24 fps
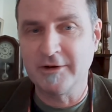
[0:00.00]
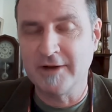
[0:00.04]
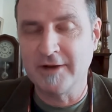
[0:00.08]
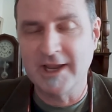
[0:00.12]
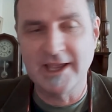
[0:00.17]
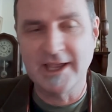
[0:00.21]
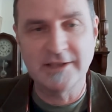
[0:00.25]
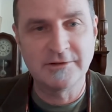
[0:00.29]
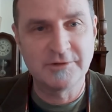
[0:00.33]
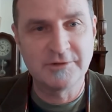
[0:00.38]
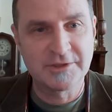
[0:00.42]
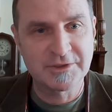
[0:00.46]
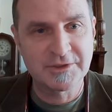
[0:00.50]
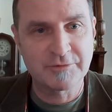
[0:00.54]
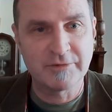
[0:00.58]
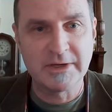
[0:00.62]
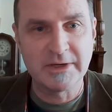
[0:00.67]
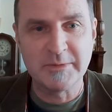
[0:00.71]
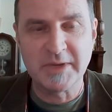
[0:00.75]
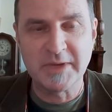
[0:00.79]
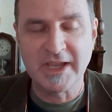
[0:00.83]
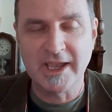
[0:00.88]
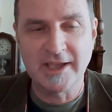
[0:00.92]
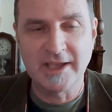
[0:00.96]
their
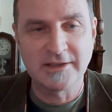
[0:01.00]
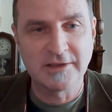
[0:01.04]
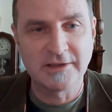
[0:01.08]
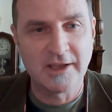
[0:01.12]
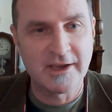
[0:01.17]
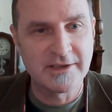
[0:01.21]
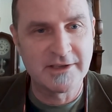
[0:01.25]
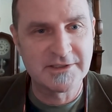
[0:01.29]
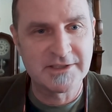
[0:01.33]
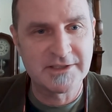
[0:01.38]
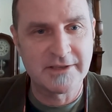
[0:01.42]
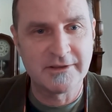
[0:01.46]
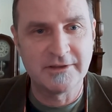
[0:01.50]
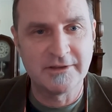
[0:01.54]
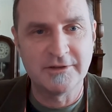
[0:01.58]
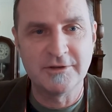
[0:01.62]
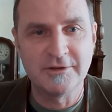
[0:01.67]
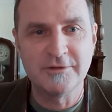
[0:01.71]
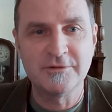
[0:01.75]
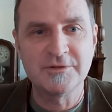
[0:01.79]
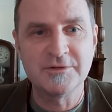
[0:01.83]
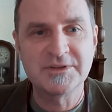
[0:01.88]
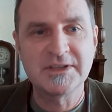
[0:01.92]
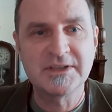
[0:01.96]
screaming headlines in the
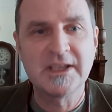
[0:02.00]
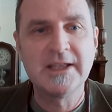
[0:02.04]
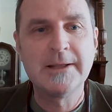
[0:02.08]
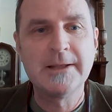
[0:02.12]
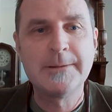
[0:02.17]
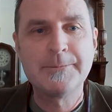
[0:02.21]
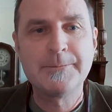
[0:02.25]
news,